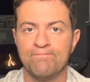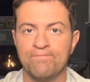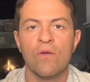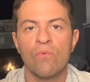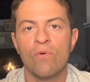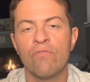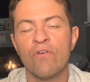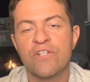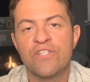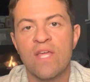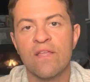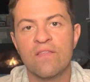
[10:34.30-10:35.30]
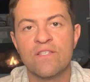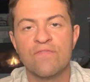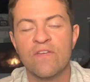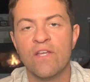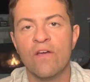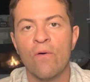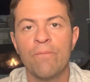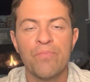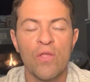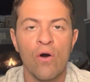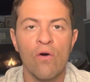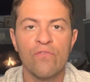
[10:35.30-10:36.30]
We've reached the end of this video.
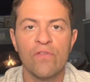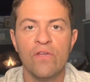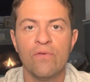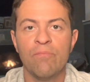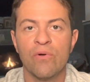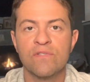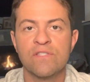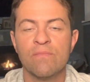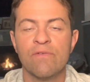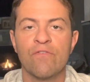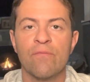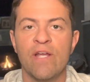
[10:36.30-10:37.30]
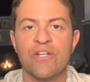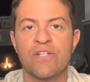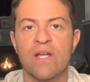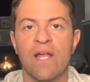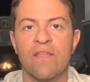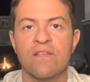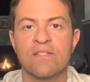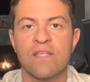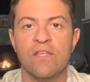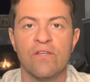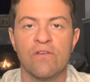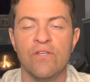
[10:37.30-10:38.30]
Hopefully you pulled some information out of this that
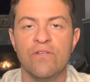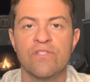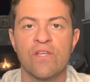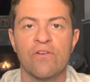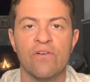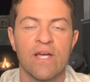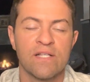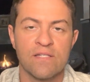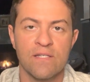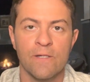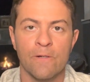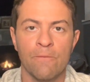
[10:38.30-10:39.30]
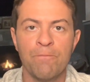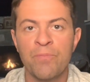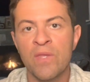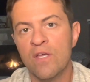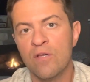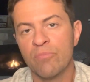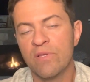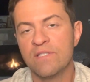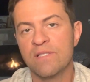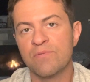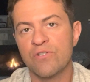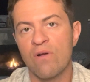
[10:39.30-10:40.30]
you can use on your next deal. Please
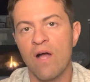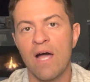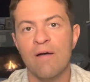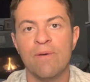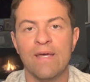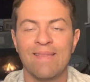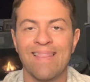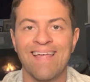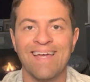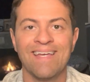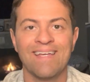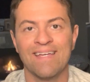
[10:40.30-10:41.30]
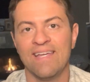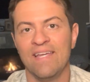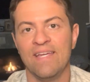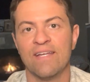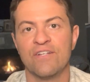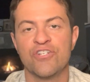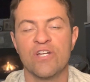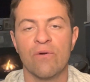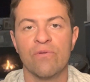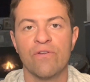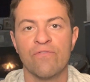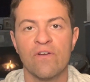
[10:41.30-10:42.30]
subscribe and like and share with
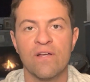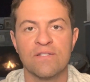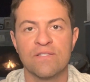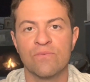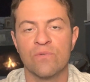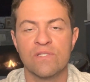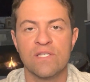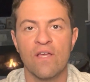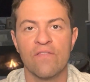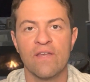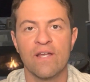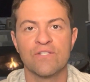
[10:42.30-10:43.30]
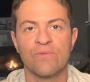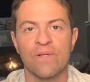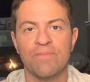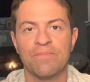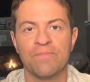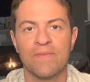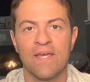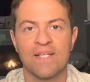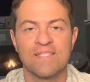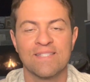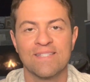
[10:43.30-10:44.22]
your friends. We'll see you on the next one. Thanks.